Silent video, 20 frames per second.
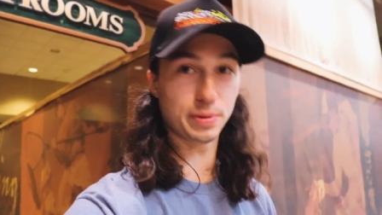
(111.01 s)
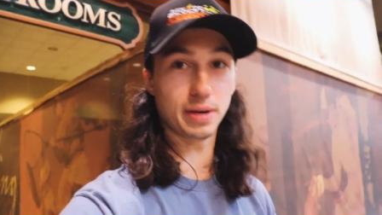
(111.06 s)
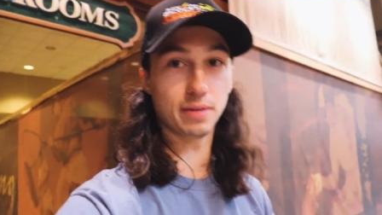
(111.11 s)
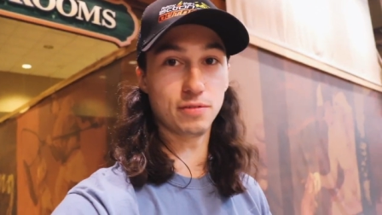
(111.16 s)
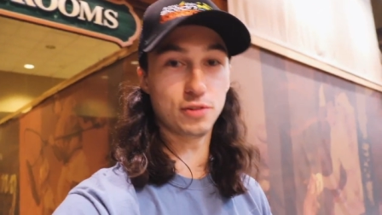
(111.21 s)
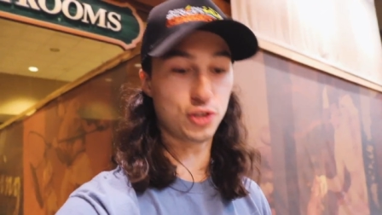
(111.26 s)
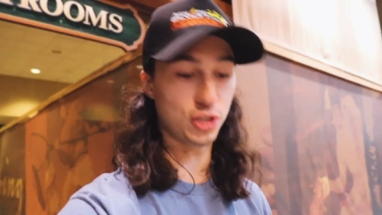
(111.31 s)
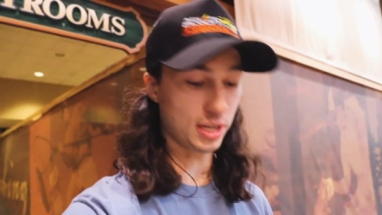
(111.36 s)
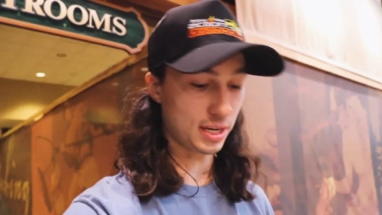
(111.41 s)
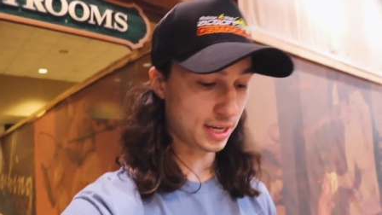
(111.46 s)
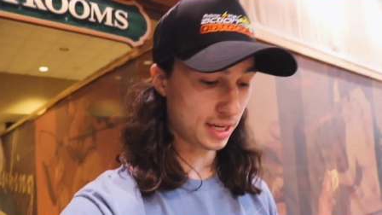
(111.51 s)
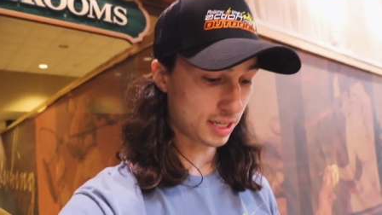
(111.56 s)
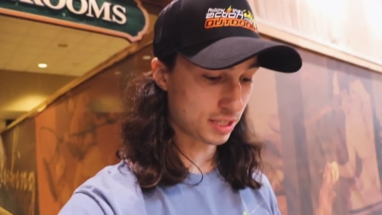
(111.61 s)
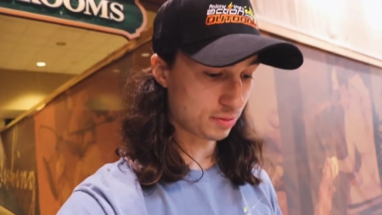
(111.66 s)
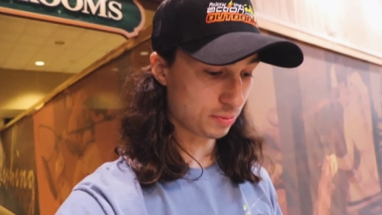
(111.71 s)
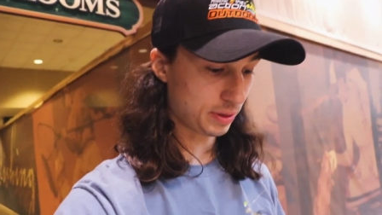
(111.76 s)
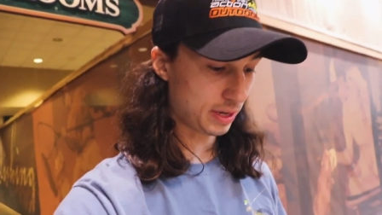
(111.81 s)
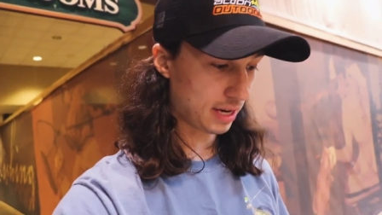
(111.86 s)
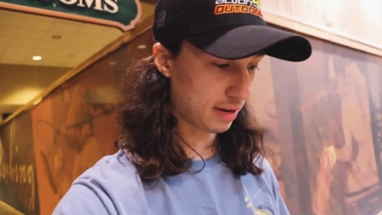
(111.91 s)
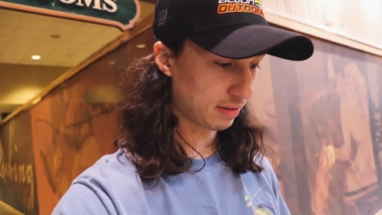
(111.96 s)
we have
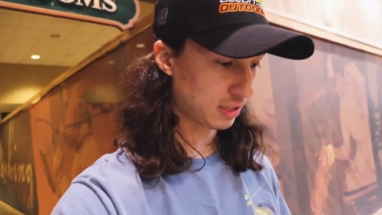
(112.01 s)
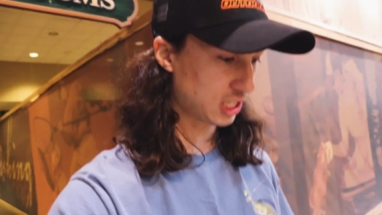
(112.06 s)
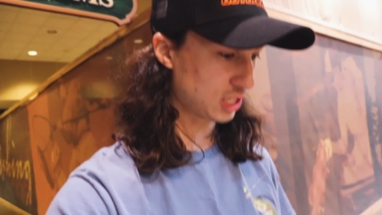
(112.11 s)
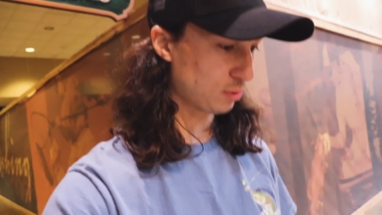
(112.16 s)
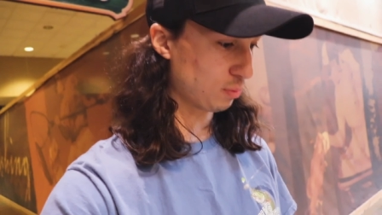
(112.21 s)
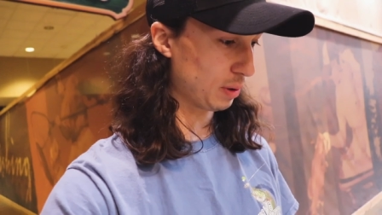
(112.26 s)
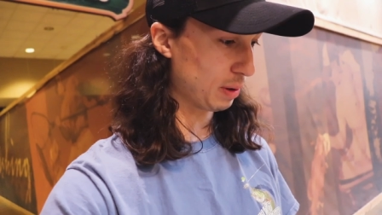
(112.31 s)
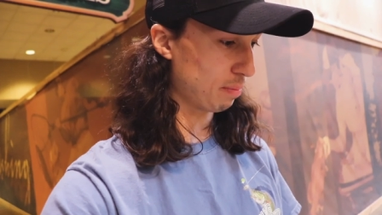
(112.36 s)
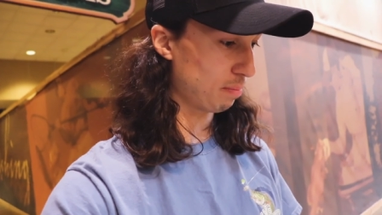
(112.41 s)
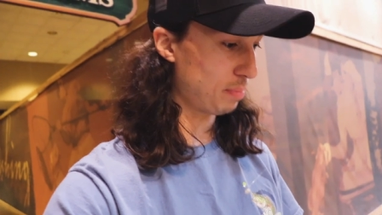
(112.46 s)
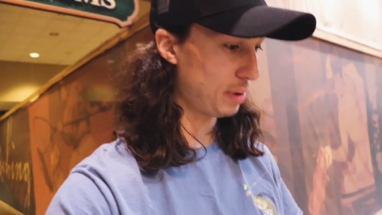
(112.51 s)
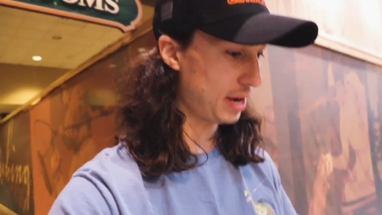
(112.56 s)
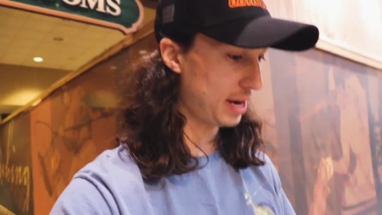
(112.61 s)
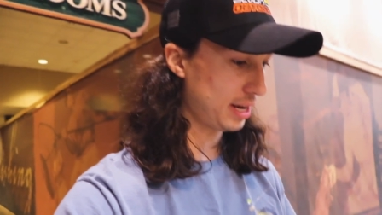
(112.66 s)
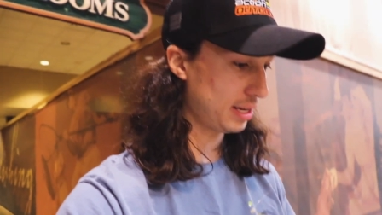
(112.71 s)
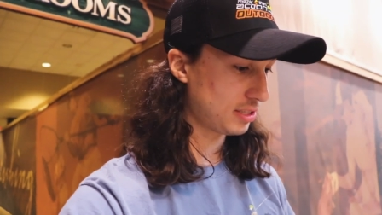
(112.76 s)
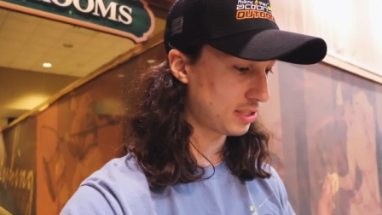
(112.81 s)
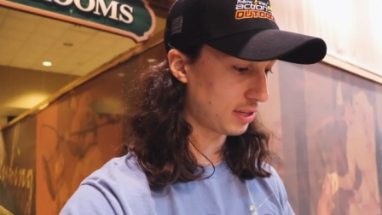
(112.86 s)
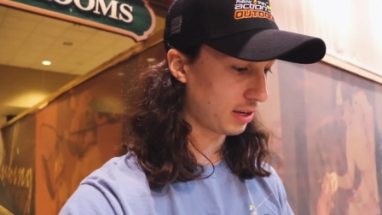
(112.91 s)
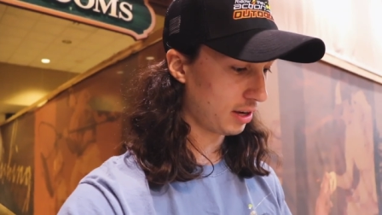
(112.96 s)
jigs, we have swim
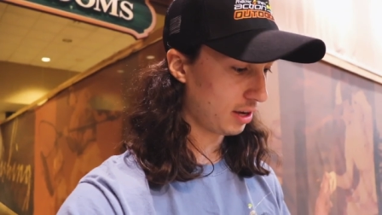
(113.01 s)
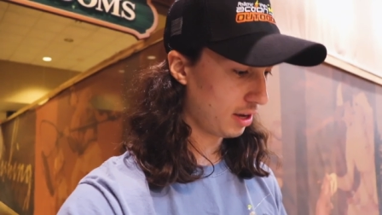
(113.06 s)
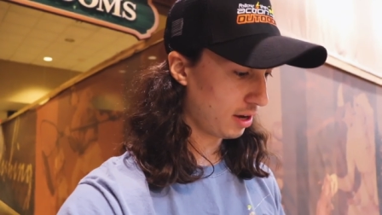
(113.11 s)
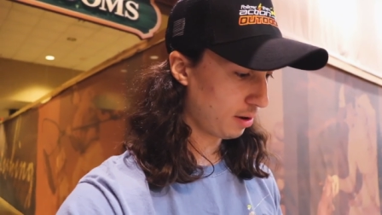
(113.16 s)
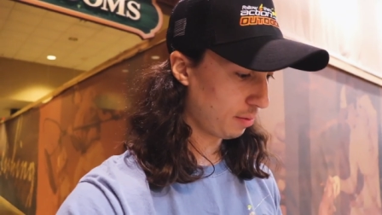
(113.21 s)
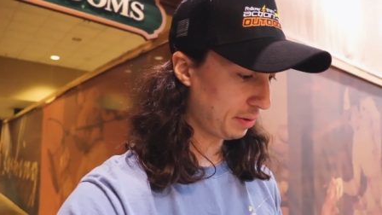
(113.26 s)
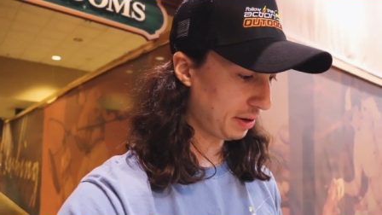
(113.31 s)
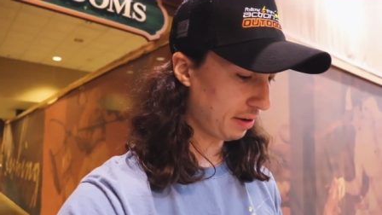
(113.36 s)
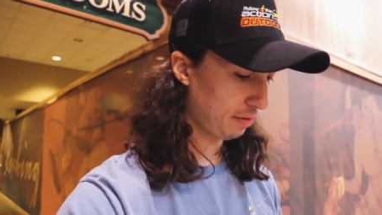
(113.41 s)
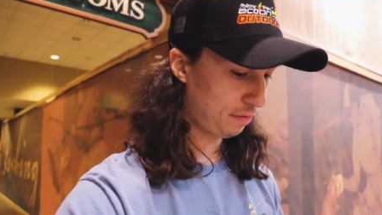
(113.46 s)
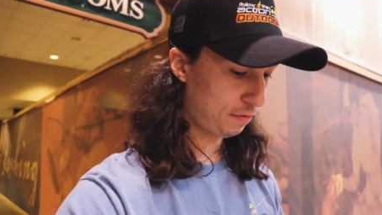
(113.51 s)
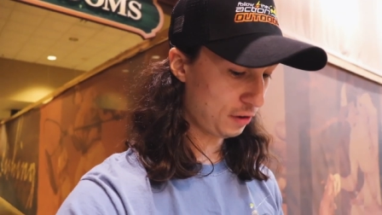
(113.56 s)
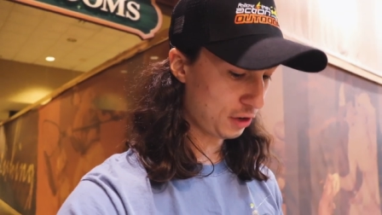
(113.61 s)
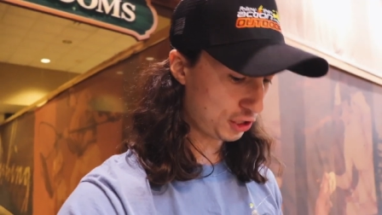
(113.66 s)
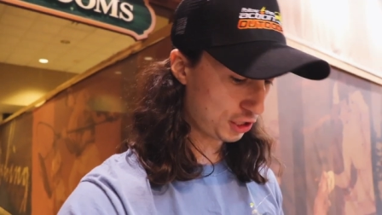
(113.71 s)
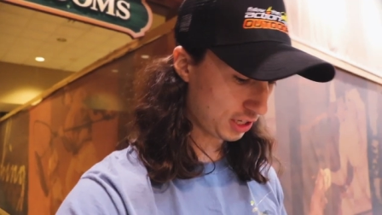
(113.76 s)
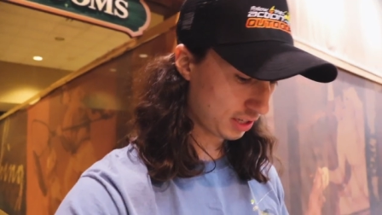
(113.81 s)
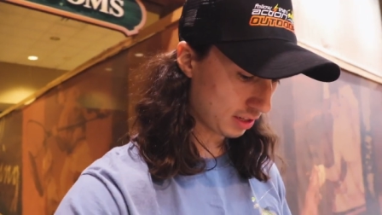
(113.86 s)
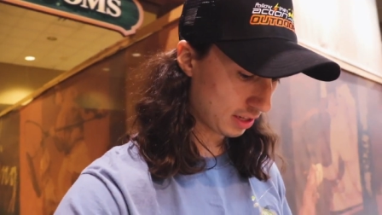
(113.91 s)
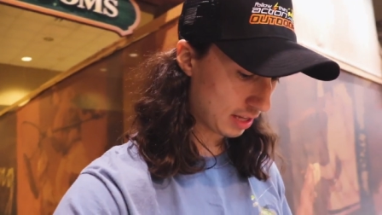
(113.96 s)
baits, we have fishing